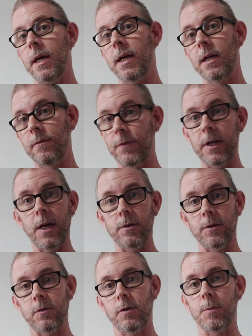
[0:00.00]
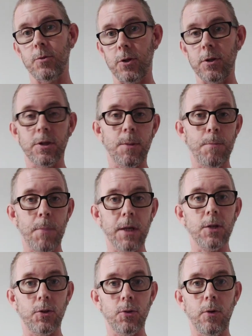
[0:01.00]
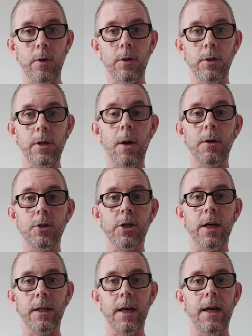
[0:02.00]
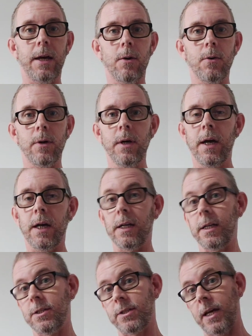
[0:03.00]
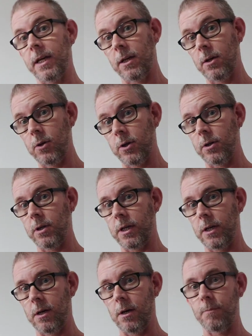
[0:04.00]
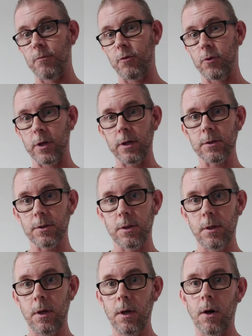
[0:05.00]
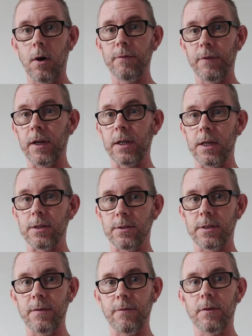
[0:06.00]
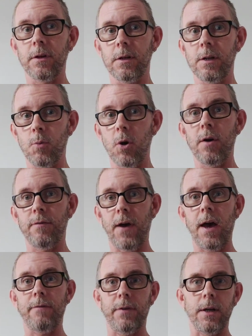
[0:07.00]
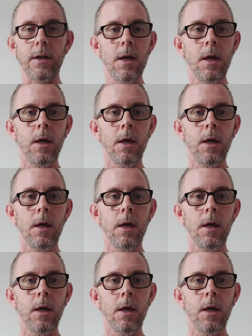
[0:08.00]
in the video description, so make sure you go and check that out and at least take a look at the product. I think it's definitely worth having.